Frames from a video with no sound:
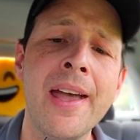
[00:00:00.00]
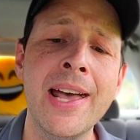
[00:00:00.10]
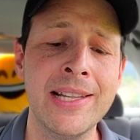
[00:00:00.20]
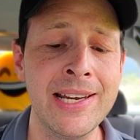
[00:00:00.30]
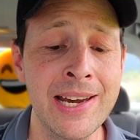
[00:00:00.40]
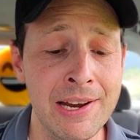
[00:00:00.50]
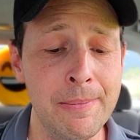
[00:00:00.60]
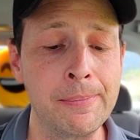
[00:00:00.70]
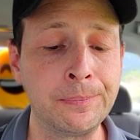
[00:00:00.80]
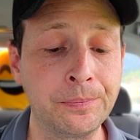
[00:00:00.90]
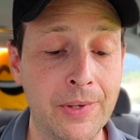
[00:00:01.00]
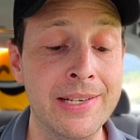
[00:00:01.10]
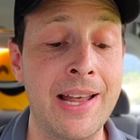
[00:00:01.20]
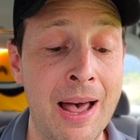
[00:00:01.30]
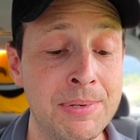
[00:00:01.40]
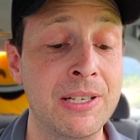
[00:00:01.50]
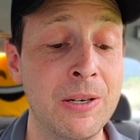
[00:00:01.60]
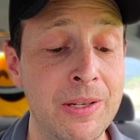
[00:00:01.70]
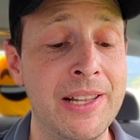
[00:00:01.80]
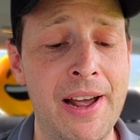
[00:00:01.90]
And the heat is
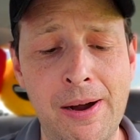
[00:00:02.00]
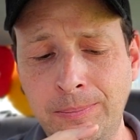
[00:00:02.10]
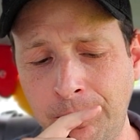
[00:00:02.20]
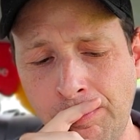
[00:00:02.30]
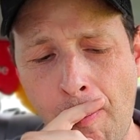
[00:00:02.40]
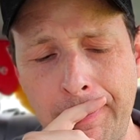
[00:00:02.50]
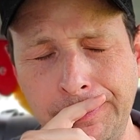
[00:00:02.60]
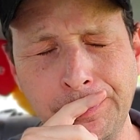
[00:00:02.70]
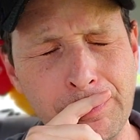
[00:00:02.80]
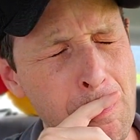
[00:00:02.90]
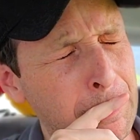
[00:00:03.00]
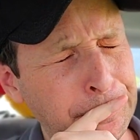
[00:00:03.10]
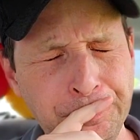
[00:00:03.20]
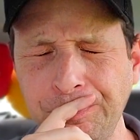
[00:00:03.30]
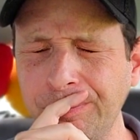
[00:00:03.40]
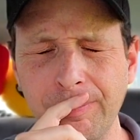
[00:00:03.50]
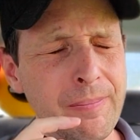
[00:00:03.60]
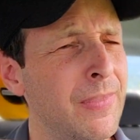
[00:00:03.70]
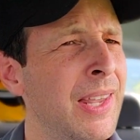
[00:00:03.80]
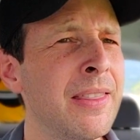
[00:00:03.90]
absolutely there. The
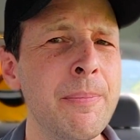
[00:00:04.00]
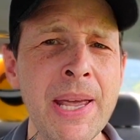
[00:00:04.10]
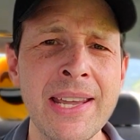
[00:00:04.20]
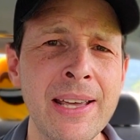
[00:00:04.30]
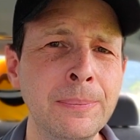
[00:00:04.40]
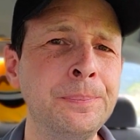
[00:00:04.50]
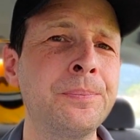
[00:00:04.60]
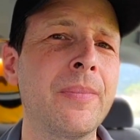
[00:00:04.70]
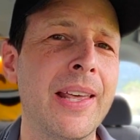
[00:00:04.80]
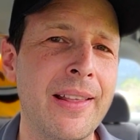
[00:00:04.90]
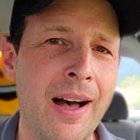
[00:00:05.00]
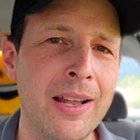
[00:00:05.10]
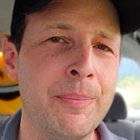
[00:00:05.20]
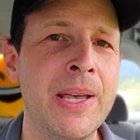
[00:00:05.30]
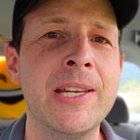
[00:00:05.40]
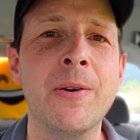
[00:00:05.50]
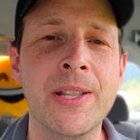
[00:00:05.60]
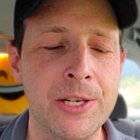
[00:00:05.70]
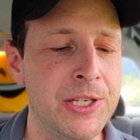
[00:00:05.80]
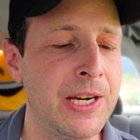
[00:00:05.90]
bacon and the jalapeno
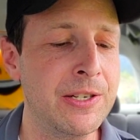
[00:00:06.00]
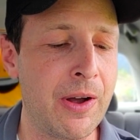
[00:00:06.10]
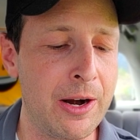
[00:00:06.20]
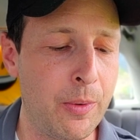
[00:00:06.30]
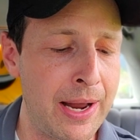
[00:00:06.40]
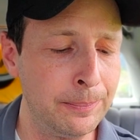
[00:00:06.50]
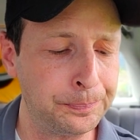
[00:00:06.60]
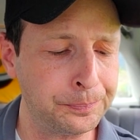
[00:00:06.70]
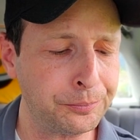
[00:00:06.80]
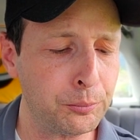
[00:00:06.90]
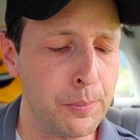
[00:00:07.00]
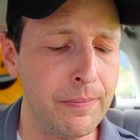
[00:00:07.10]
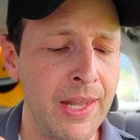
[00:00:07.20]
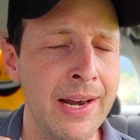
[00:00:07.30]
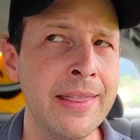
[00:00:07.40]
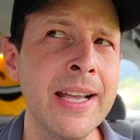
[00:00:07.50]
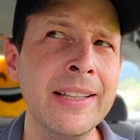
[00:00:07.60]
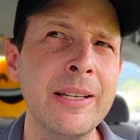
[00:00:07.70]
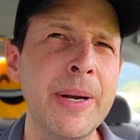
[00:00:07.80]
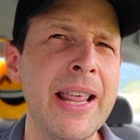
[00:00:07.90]
and the cheese right away. And I think a
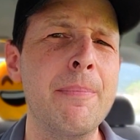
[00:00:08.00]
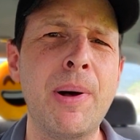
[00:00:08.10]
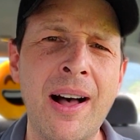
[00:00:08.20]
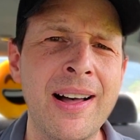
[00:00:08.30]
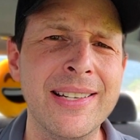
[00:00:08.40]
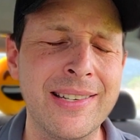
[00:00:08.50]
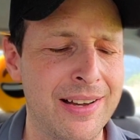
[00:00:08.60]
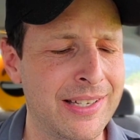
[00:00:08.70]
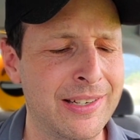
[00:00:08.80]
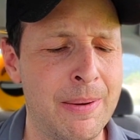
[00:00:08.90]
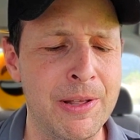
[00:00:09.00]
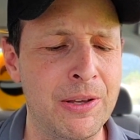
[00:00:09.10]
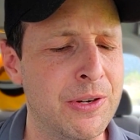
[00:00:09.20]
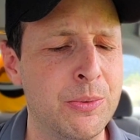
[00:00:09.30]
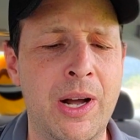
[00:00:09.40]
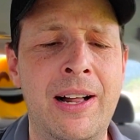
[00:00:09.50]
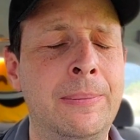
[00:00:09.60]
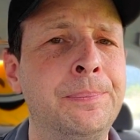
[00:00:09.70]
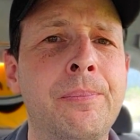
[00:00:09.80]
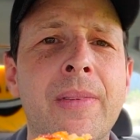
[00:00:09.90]
little bit of that Baja sauce is coming through as well.